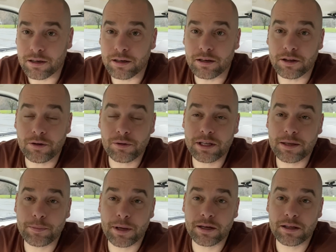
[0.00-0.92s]
you don't
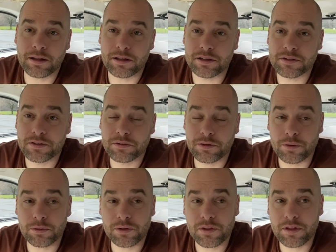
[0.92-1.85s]
keep any of this. The
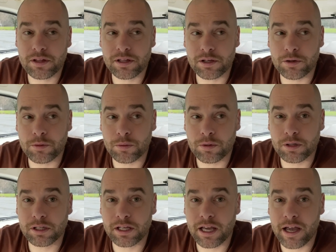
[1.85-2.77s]
only thing that you
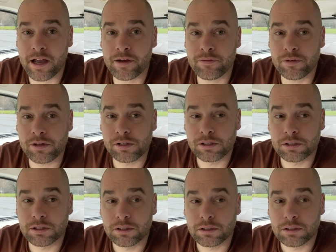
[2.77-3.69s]
really have
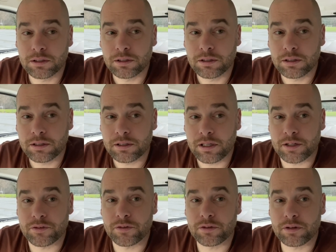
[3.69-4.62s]

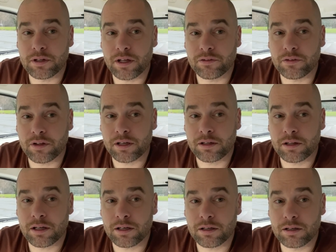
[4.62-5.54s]
that's like
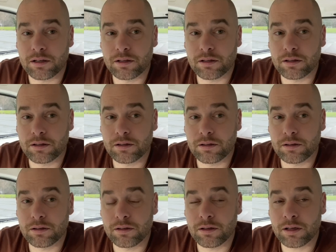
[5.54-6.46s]
that
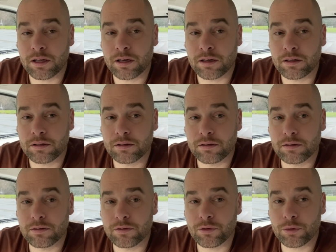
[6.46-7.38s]
you can
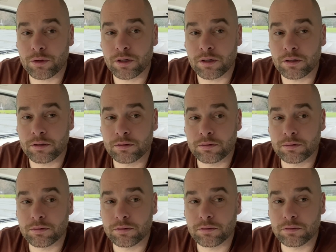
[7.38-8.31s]
sort of
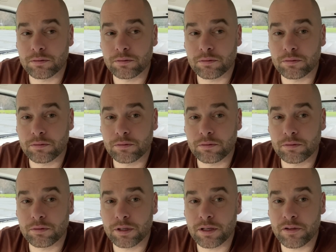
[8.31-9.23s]

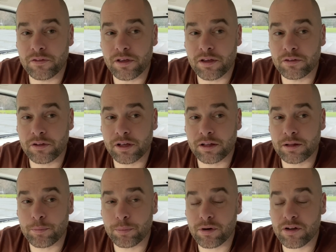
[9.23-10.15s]
is like
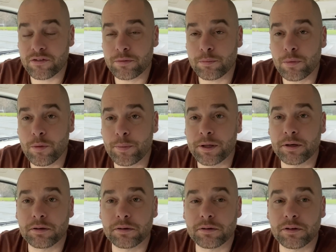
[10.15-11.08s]
the present moment.
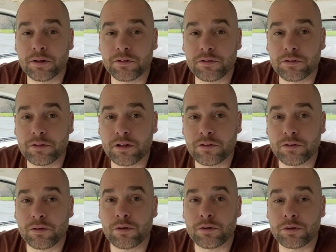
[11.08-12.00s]

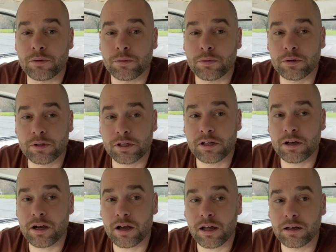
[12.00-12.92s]
That's all you really
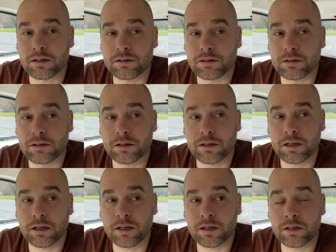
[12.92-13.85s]
got,
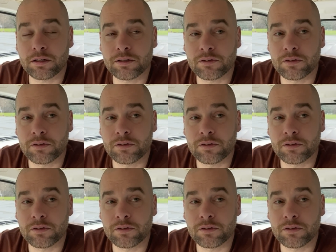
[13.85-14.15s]
and